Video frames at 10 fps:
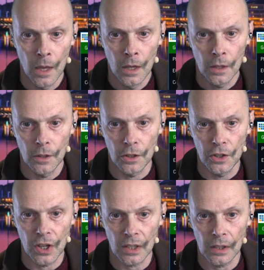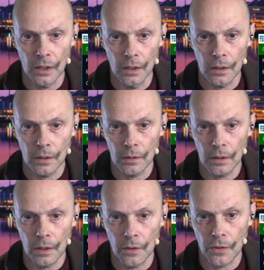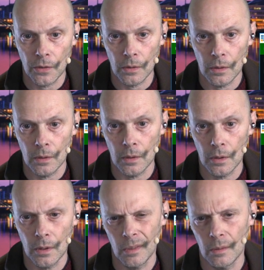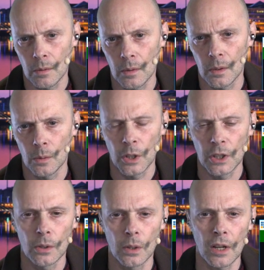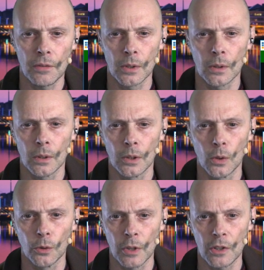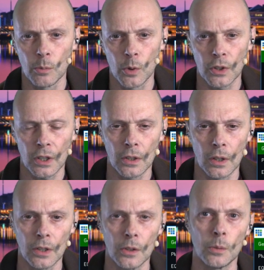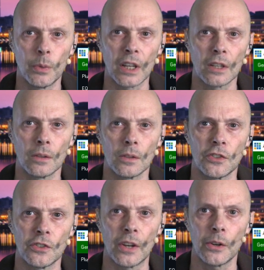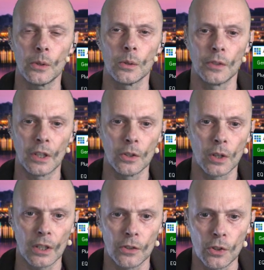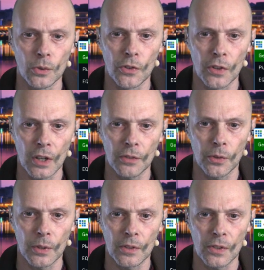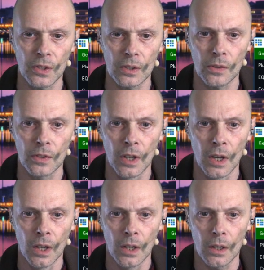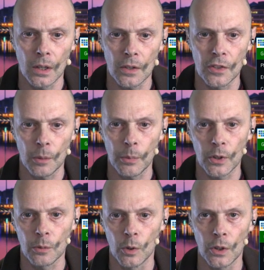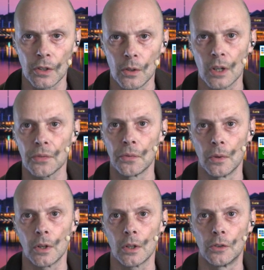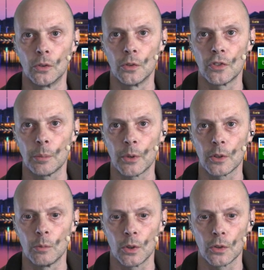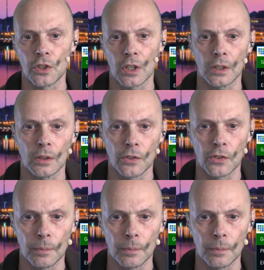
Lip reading: The channel, it's when you have an old mixing board and you bring in stereo, then you can choose here, for instance, separate mono, and you have 2 separate mono channels.